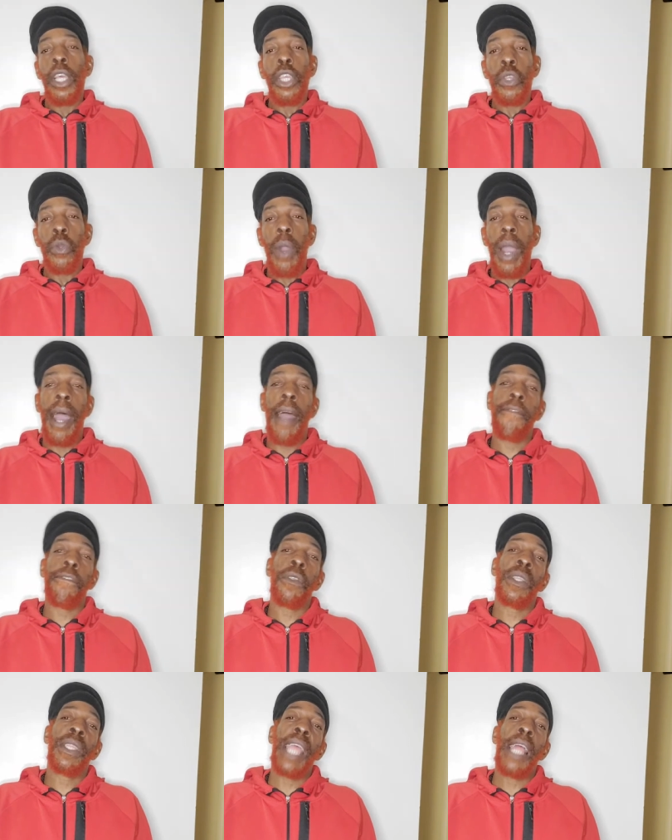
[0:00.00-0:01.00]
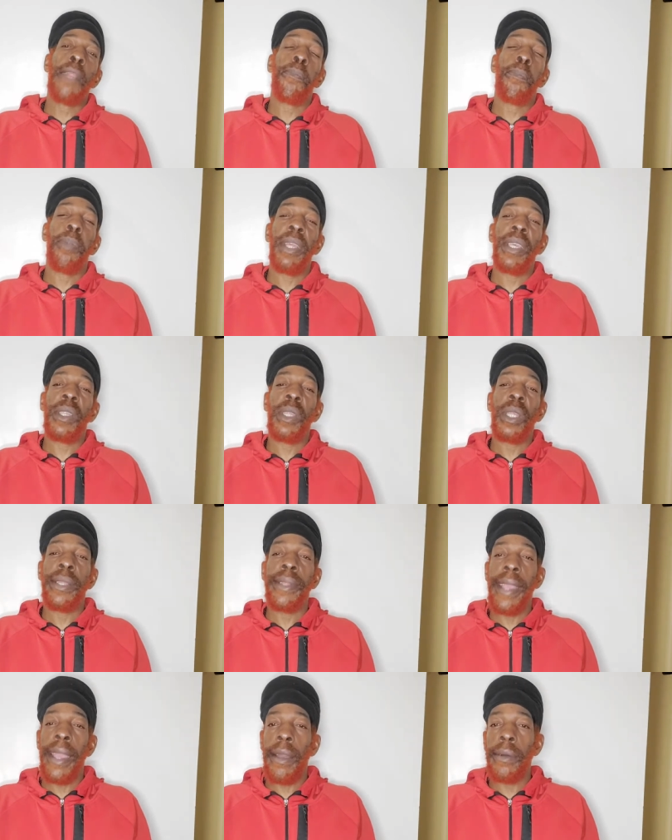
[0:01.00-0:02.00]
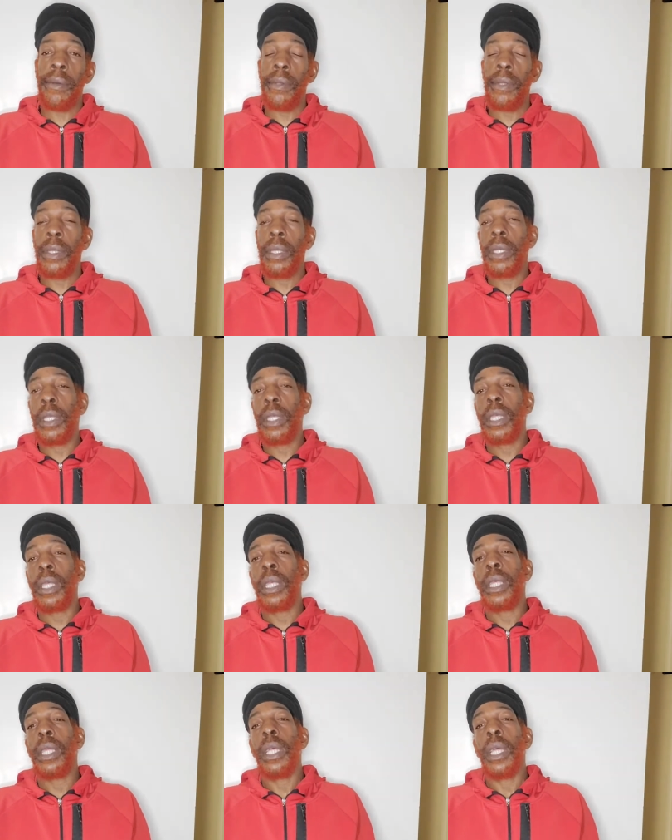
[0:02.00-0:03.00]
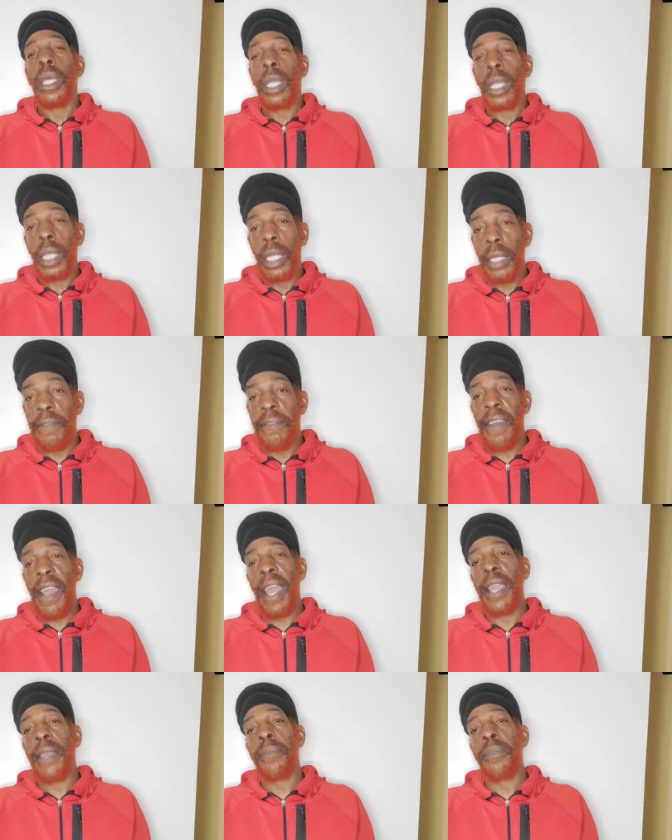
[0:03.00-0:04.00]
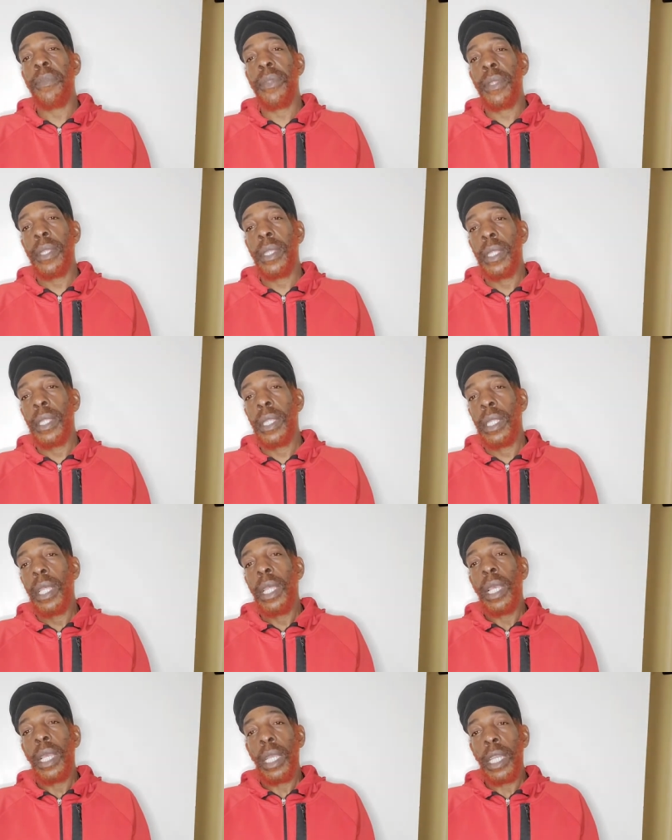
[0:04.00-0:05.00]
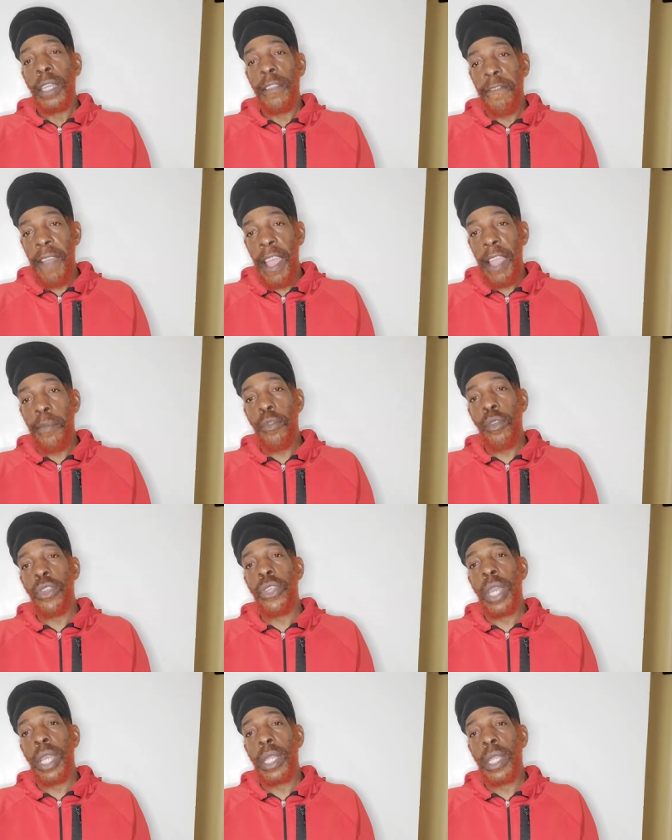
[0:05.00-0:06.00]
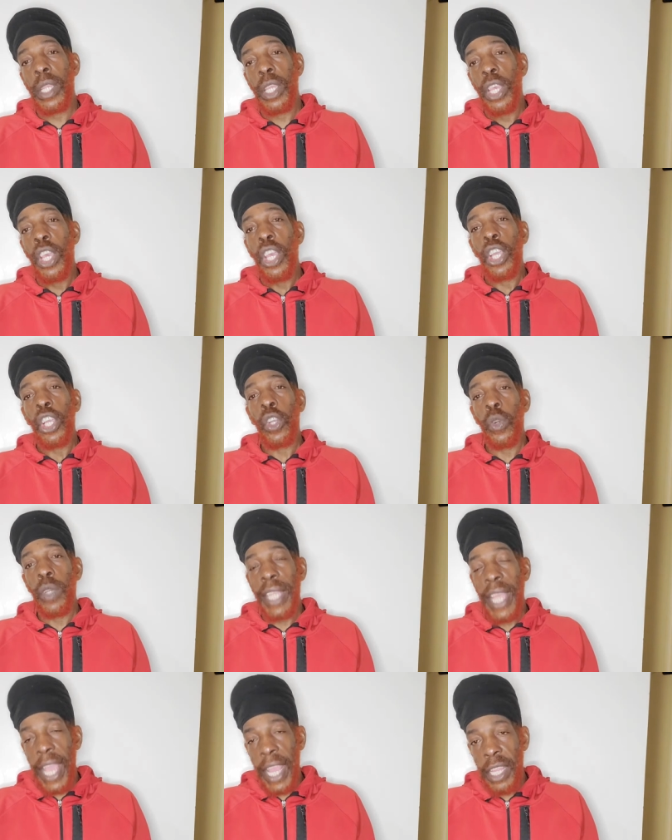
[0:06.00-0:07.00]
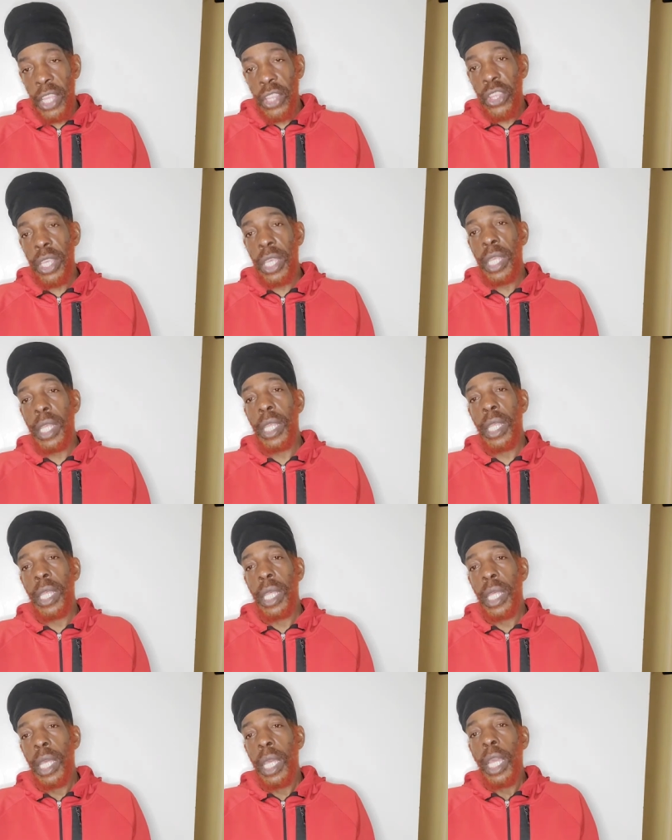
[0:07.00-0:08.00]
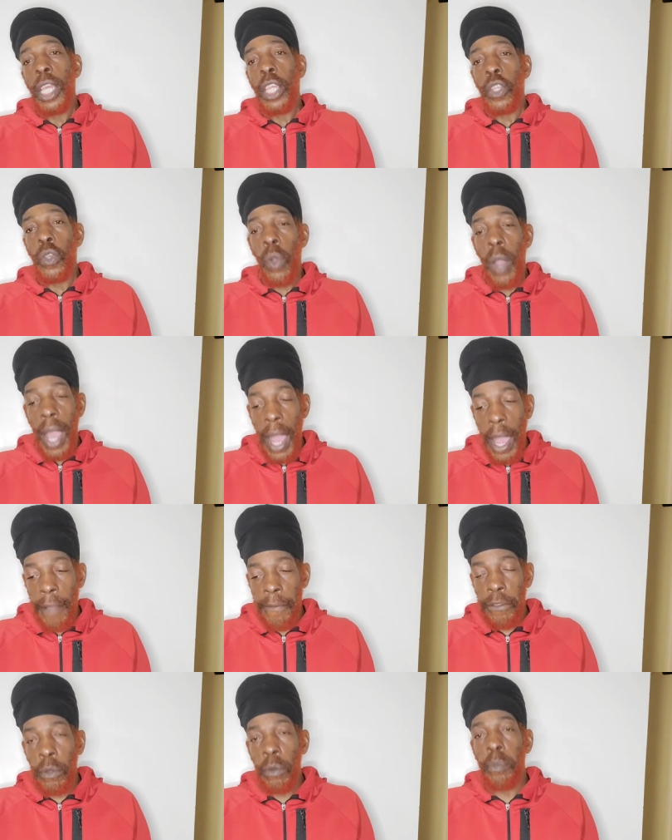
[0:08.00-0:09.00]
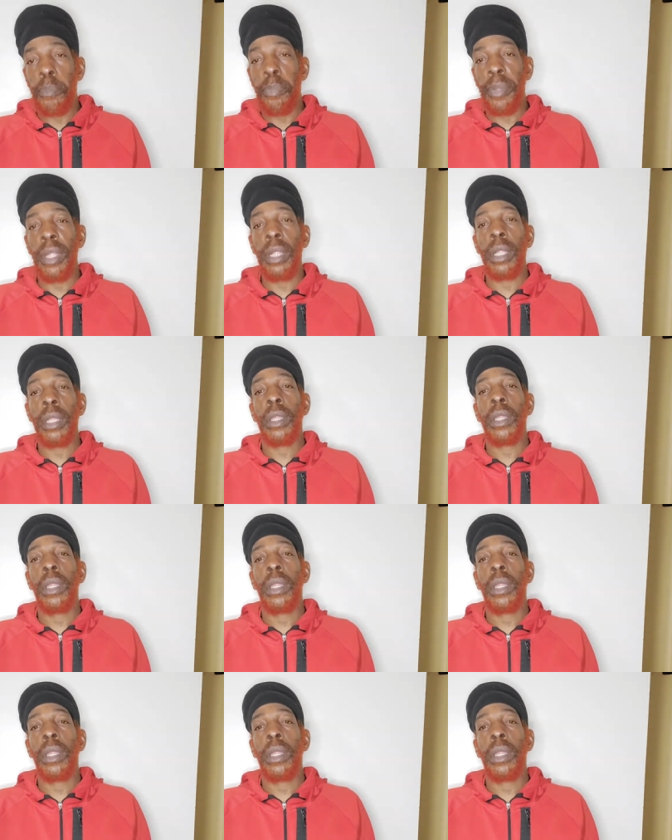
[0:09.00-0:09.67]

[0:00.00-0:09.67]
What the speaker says: you have to start placing down good vibes, good vibration, good energy. You have to build